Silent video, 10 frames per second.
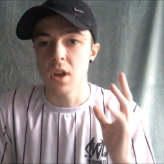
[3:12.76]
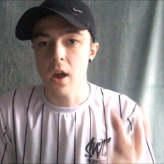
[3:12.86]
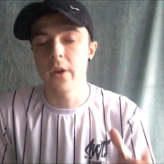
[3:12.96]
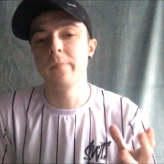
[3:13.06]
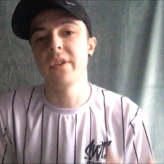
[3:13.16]

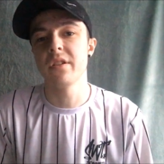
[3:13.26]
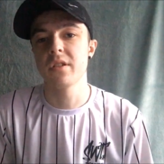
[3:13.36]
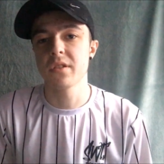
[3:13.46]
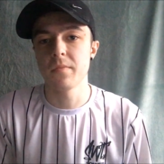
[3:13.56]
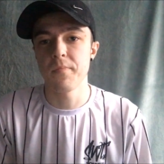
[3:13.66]
I hope
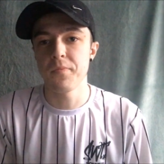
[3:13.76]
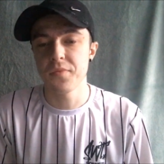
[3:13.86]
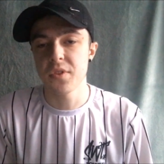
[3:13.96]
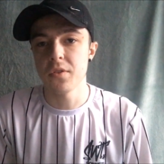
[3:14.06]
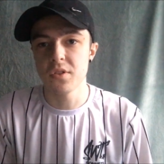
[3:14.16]
this
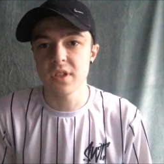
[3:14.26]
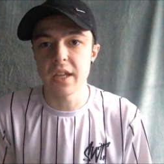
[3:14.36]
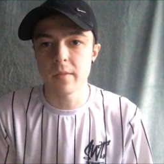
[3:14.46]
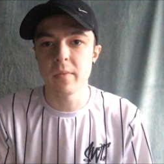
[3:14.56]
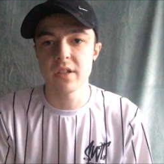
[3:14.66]
does
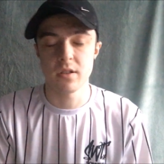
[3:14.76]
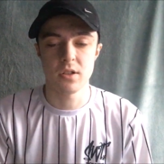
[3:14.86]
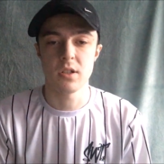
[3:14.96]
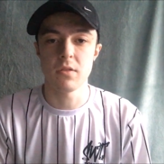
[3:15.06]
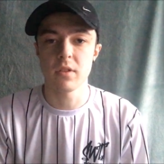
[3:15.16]
send a
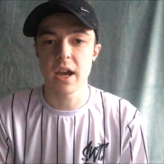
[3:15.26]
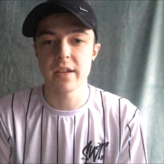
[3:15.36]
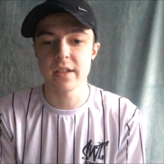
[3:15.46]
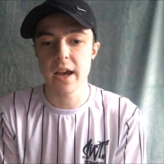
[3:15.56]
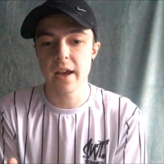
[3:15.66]
message to you
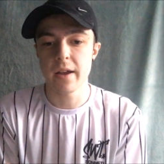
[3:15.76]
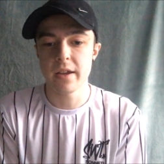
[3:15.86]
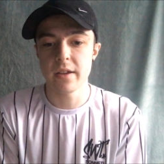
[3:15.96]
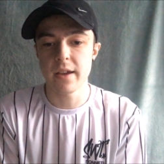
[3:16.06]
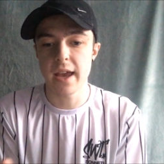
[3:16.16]
guys that
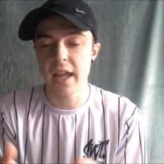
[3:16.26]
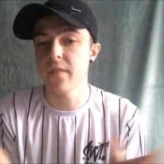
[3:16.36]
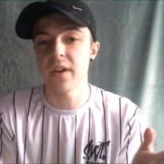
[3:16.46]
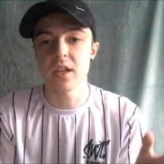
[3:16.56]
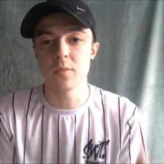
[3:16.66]

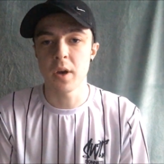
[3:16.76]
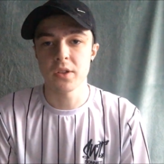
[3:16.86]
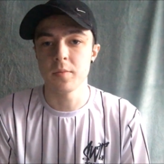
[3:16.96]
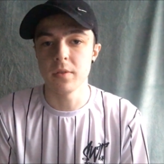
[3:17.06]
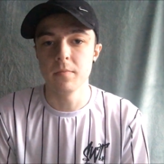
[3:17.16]
anything is
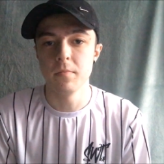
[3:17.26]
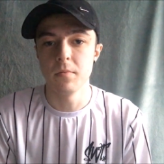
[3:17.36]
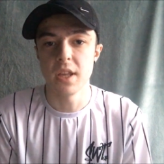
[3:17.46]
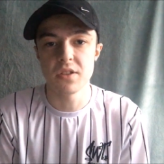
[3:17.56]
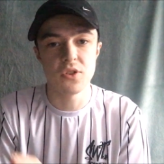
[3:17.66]
possible.
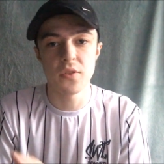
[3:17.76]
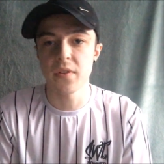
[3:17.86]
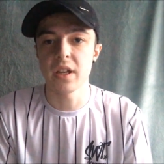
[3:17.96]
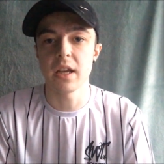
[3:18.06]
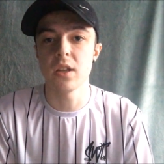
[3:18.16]
There's
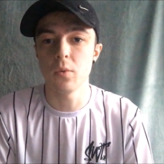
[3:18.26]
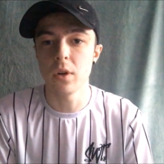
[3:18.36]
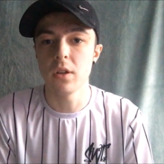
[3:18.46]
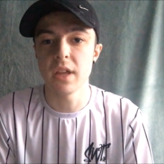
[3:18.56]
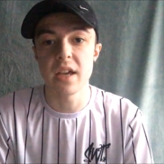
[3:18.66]
nothing in the
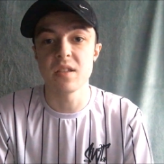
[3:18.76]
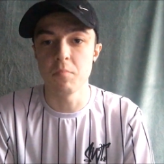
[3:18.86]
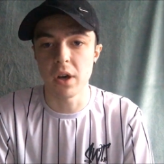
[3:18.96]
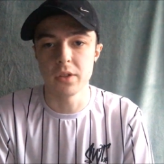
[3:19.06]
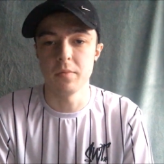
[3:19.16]
world that is
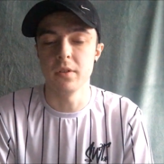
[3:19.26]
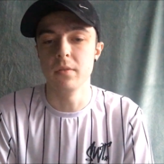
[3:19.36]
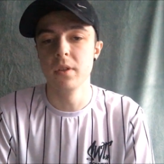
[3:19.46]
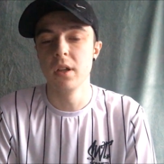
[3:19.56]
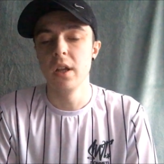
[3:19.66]

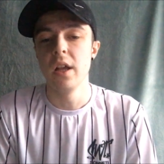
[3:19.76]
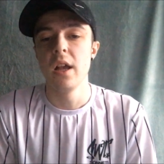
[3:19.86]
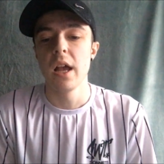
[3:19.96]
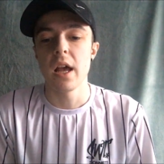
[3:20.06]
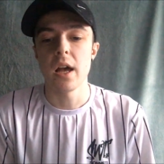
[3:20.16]
impossible.
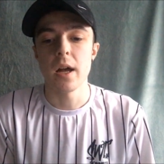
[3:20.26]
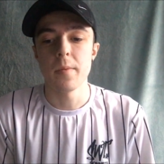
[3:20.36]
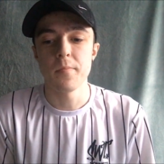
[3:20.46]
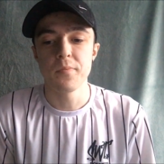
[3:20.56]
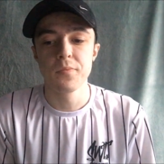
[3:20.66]

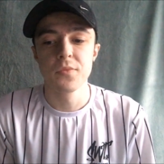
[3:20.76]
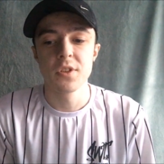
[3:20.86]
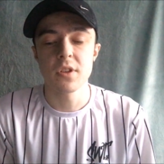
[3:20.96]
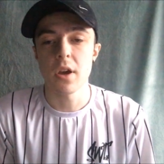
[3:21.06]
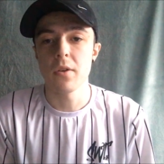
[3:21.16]
Um,
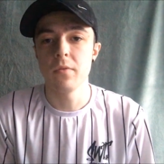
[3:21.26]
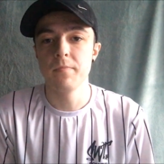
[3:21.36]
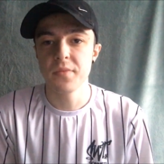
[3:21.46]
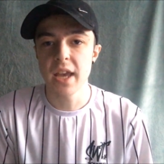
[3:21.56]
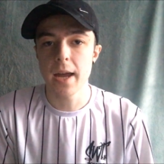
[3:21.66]
so
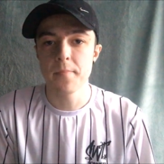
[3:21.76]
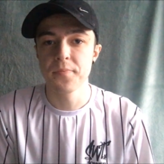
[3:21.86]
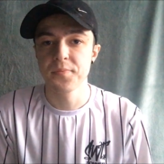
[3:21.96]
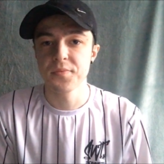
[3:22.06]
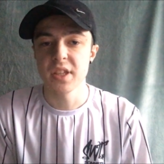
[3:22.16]
yeah,
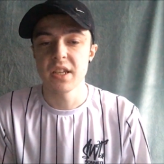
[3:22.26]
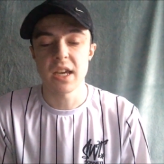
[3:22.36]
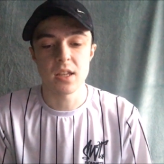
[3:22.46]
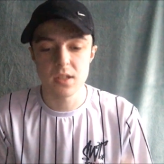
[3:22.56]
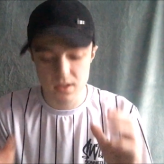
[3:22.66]

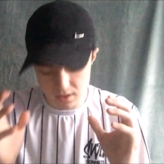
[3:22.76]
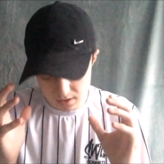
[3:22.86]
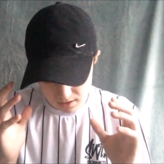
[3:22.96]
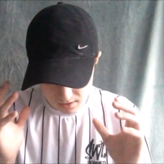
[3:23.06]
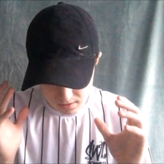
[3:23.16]

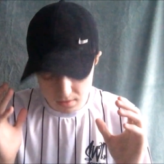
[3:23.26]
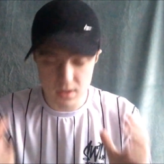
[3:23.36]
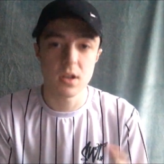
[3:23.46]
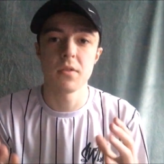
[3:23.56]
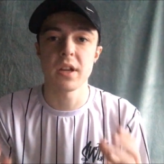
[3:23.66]
it's
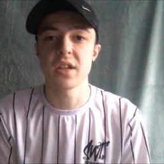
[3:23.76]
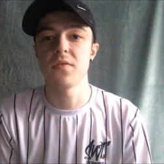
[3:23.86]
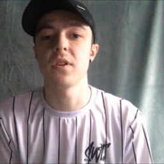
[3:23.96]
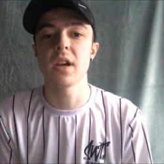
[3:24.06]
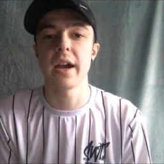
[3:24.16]
so nice
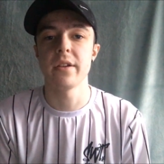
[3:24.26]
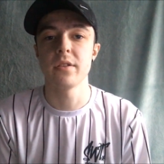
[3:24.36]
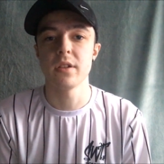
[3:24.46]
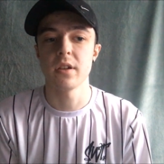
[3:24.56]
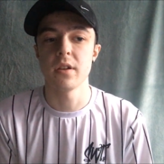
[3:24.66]
for you
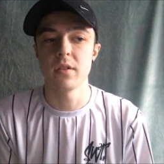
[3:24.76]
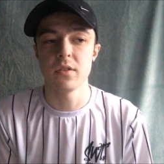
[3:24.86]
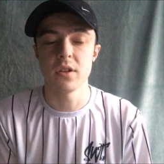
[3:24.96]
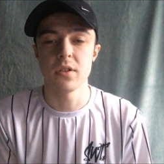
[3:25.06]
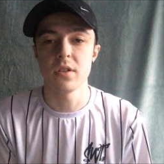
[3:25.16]
guys to
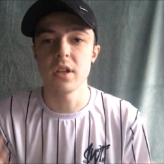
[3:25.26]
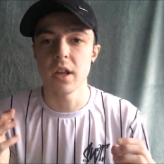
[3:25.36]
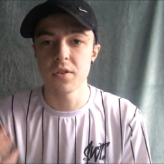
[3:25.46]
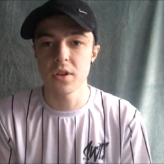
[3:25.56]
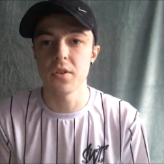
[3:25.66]
just you
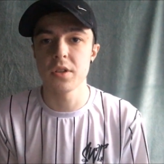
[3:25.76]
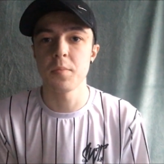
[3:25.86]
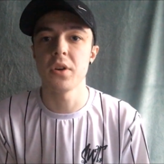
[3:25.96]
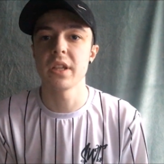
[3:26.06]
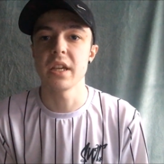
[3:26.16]
know show the
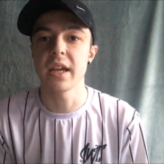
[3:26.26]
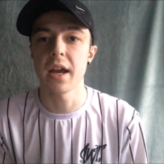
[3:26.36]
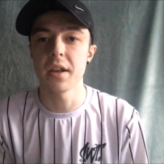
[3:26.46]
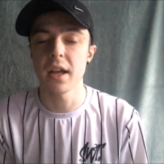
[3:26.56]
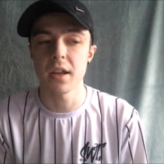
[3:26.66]
support that you
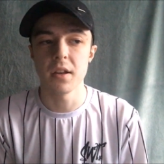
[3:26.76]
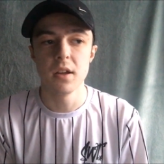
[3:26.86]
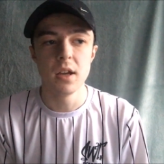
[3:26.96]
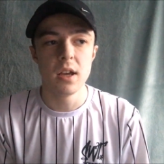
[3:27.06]
can and